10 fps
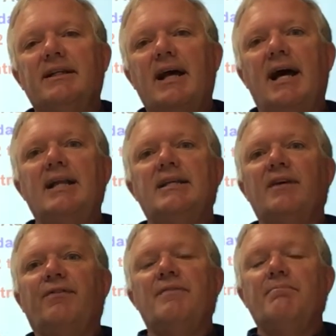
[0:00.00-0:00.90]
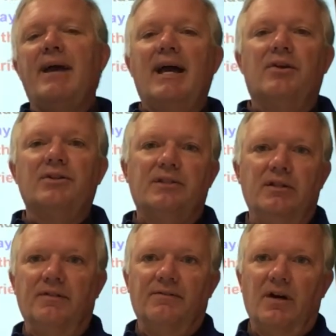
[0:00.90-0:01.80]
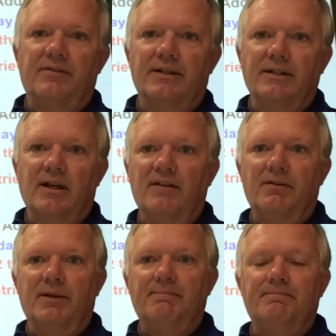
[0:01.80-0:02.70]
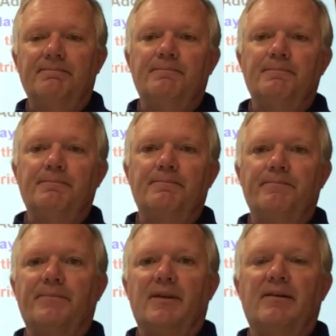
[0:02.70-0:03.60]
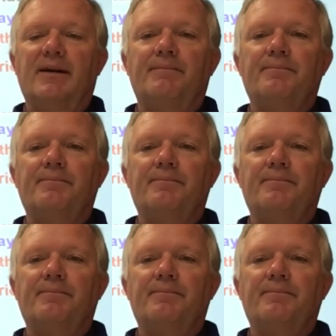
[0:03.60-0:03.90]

on different matters involving the government. All right.